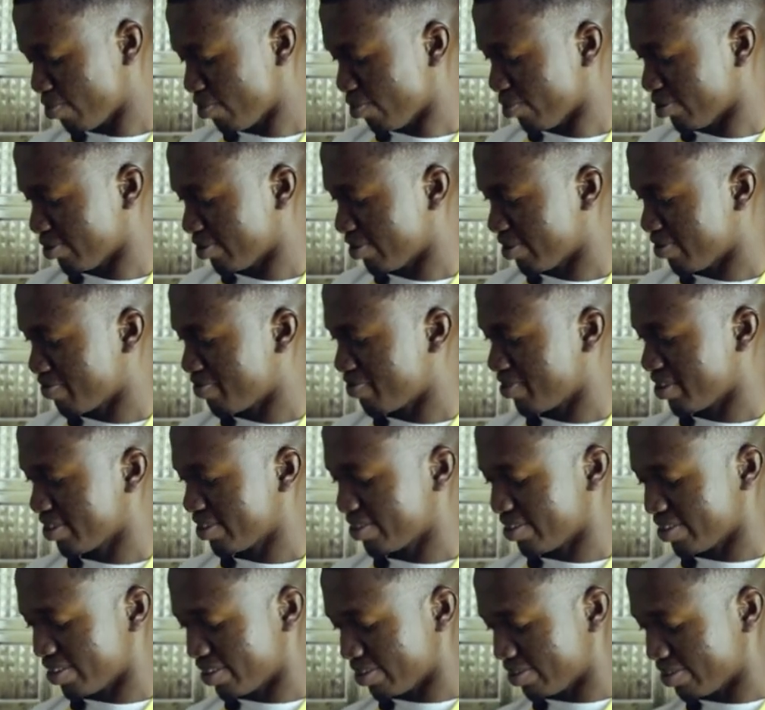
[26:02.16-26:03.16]
was the
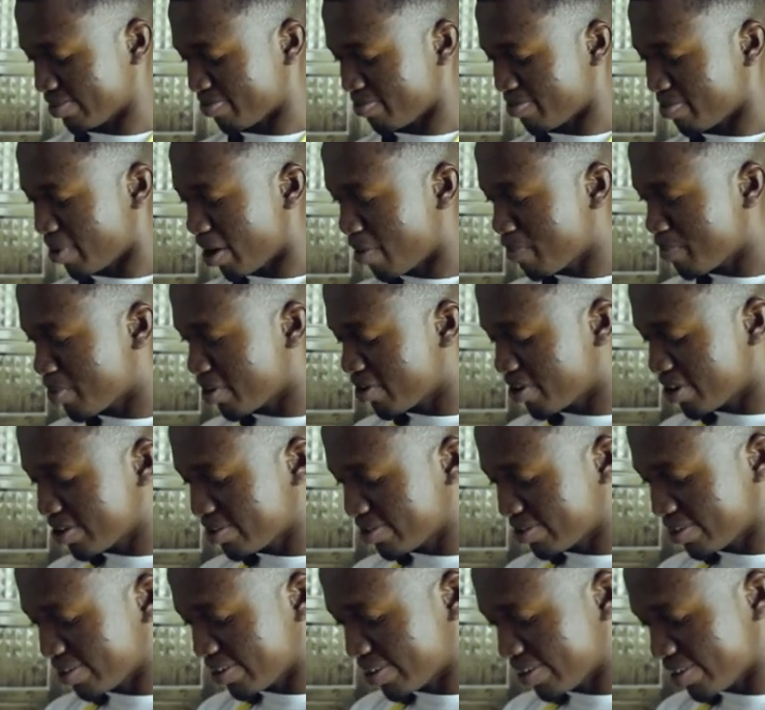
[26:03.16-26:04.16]
fact that my
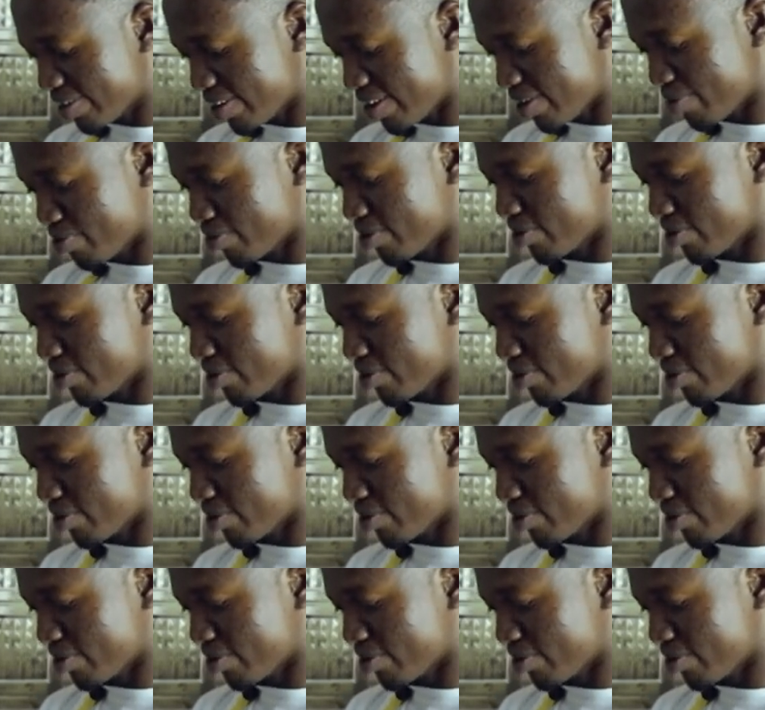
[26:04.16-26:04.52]
parents didn't like